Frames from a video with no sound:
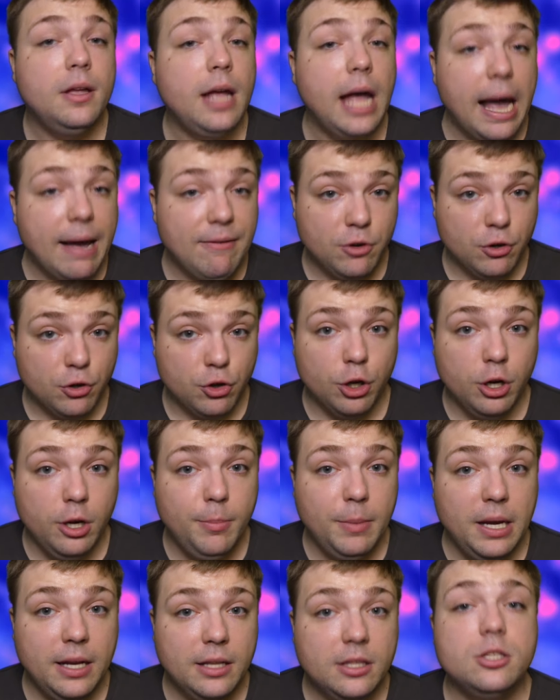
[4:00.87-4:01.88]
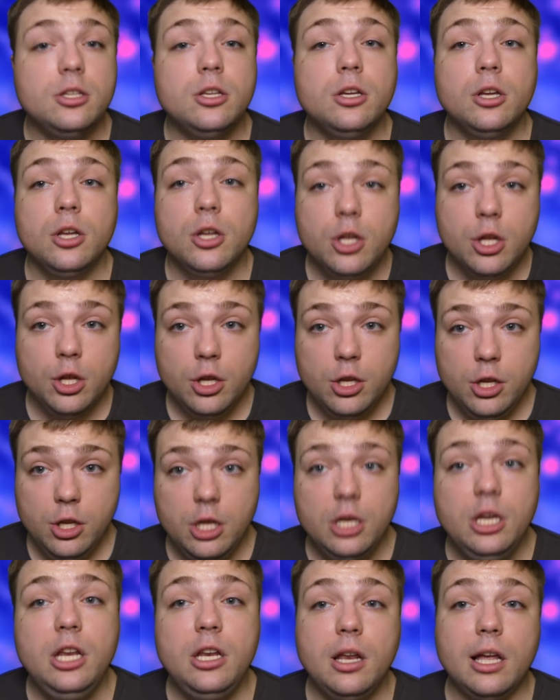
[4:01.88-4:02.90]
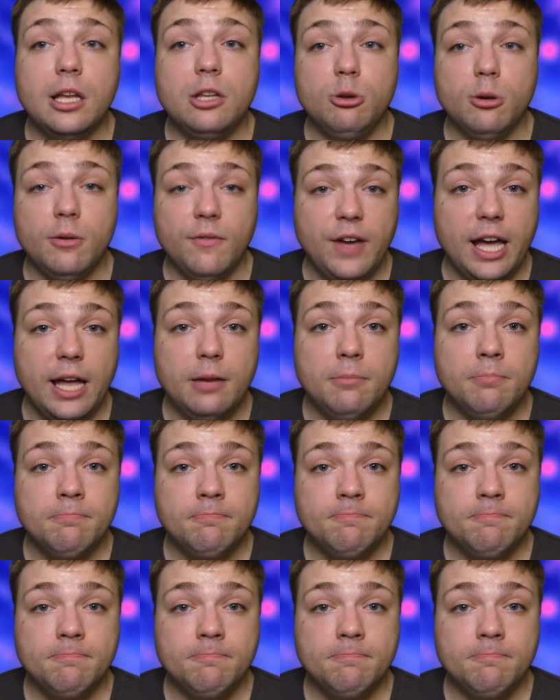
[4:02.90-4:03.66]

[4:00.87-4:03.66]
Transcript: after 30 minutes, you need to get to a vet.